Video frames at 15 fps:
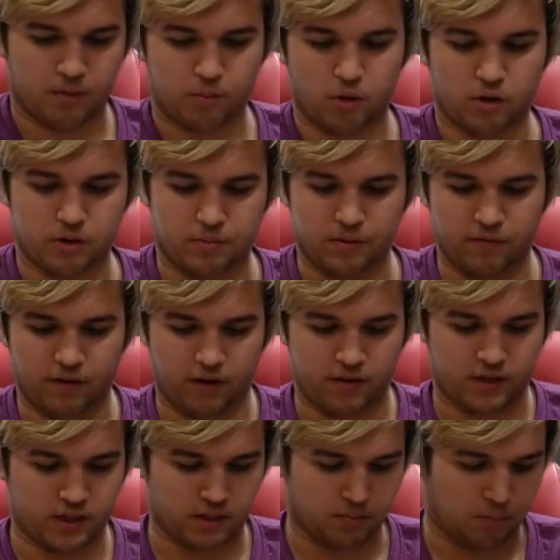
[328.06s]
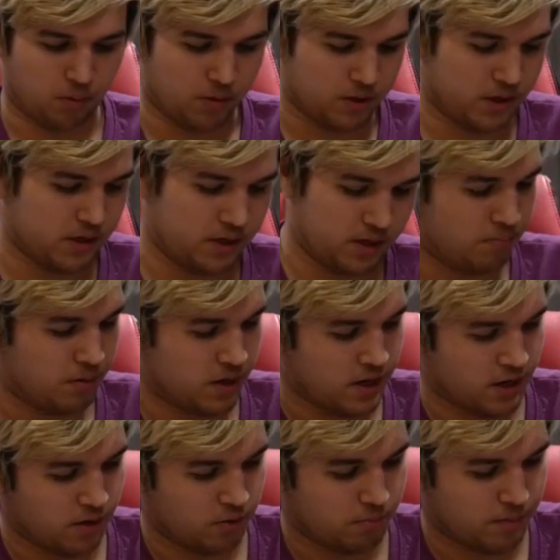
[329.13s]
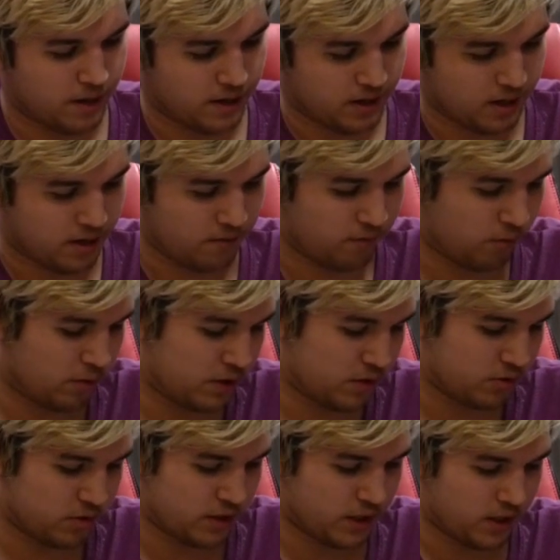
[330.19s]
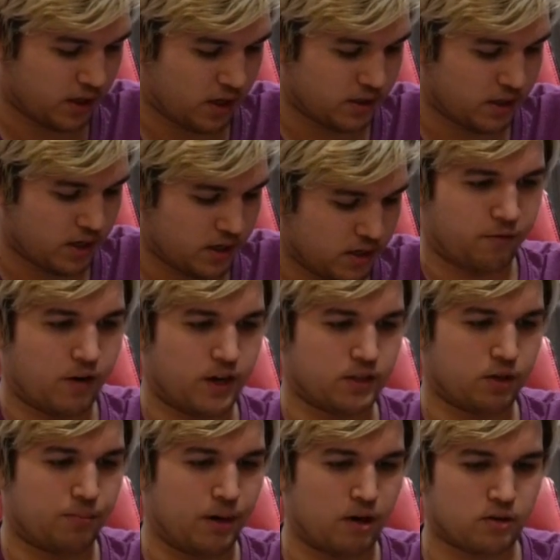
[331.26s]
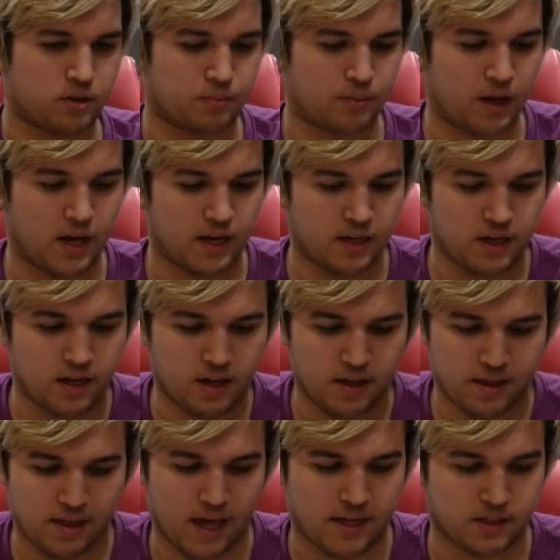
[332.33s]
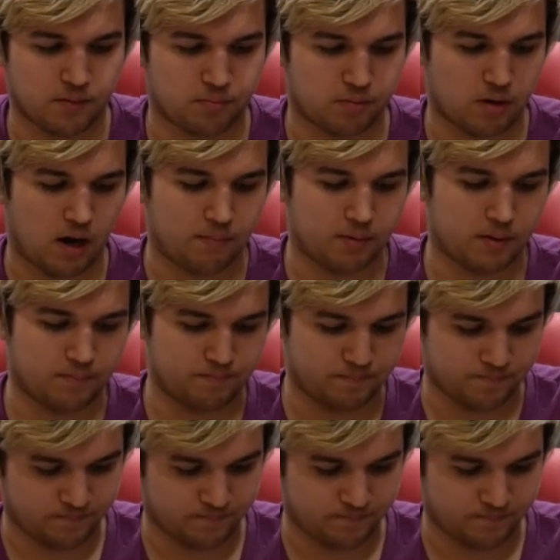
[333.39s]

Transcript: I'm going to be very disappointed, but it'll make for interesting content. Fries our power supply, that's a problem.